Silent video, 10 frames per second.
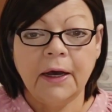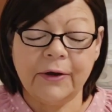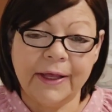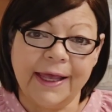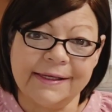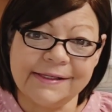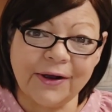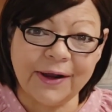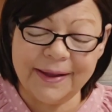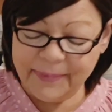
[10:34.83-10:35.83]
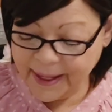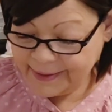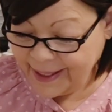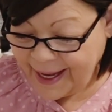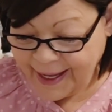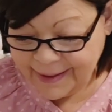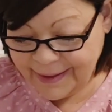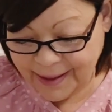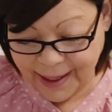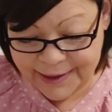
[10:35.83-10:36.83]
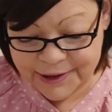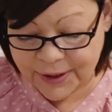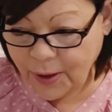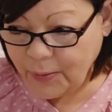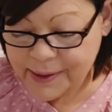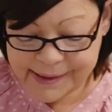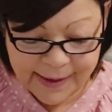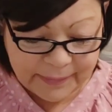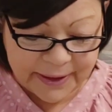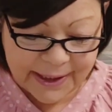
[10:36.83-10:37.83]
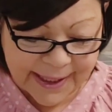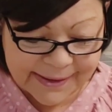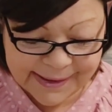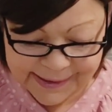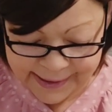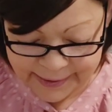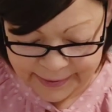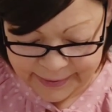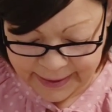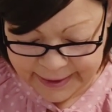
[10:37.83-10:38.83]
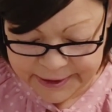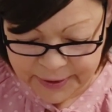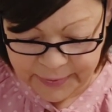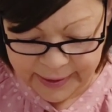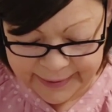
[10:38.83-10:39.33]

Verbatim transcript: Okay, sorry about that. I should always have my glasses here and I don't, I